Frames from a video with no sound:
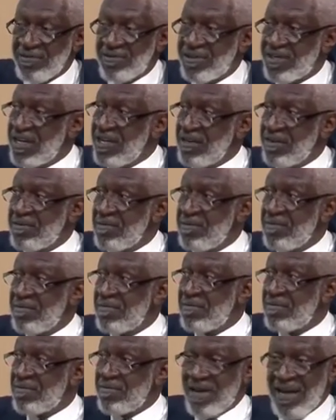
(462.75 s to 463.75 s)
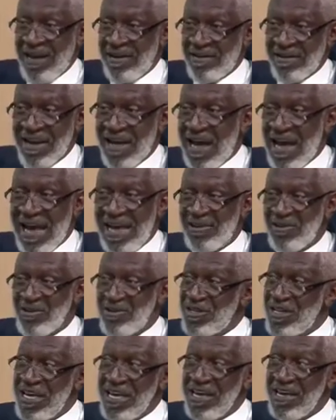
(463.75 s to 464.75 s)
I've seen them at 9
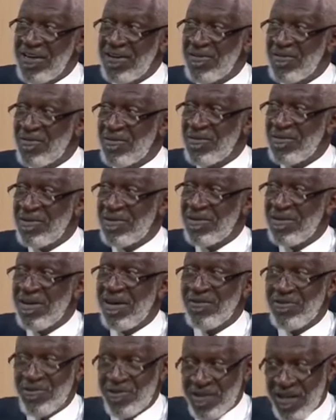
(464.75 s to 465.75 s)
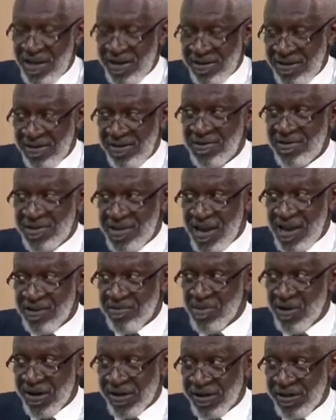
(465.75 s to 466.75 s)
or 10 understanding their
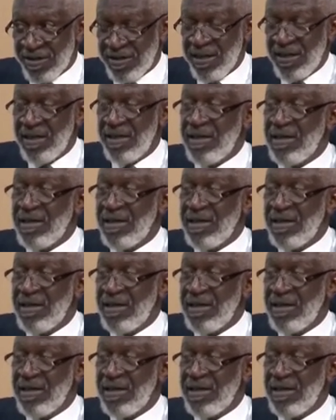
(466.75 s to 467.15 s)
stock market.